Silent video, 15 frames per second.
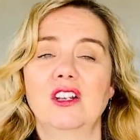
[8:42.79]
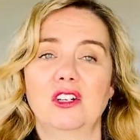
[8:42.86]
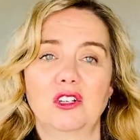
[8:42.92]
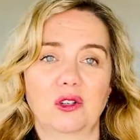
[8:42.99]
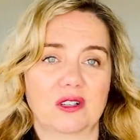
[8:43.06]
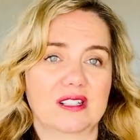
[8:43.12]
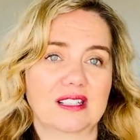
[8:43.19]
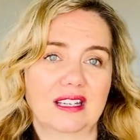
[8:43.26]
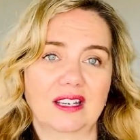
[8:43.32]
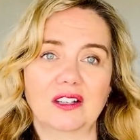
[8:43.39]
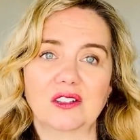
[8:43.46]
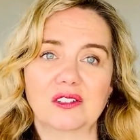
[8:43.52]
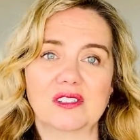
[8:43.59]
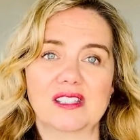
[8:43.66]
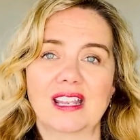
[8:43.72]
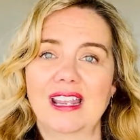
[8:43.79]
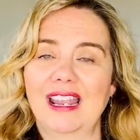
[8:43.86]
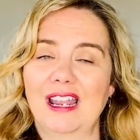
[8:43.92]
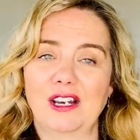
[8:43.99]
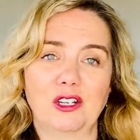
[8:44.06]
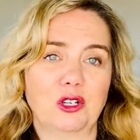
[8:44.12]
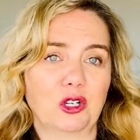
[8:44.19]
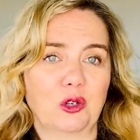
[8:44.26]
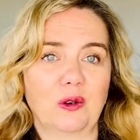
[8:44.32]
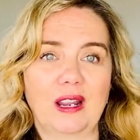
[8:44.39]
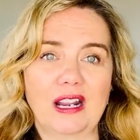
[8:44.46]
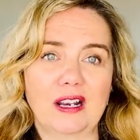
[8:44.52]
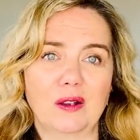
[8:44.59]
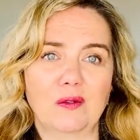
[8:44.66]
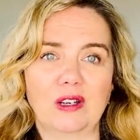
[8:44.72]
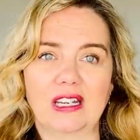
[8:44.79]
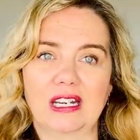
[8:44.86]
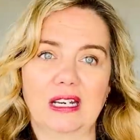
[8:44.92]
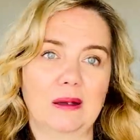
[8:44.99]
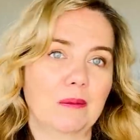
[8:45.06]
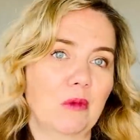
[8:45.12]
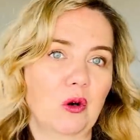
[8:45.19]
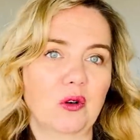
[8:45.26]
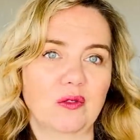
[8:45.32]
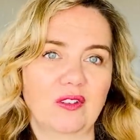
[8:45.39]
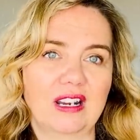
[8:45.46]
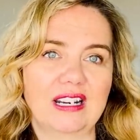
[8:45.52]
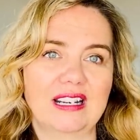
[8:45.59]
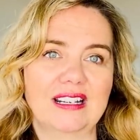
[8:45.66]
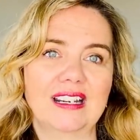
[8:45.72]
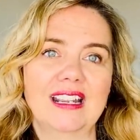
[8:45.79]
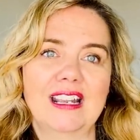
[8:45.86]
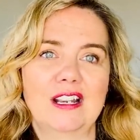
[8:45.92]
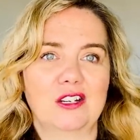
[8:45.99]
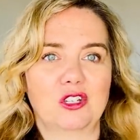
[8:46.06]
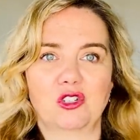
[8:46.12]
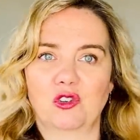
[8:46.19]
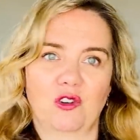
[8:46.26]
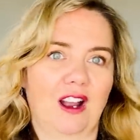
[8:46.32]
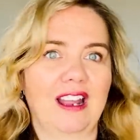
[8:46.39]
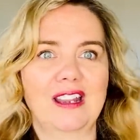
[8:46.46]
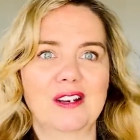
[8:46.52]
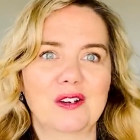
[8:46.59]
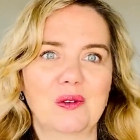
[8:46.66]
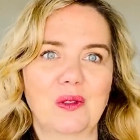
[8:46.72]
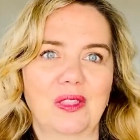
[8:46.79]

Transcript: your skills and your creative and getting motivated to try a new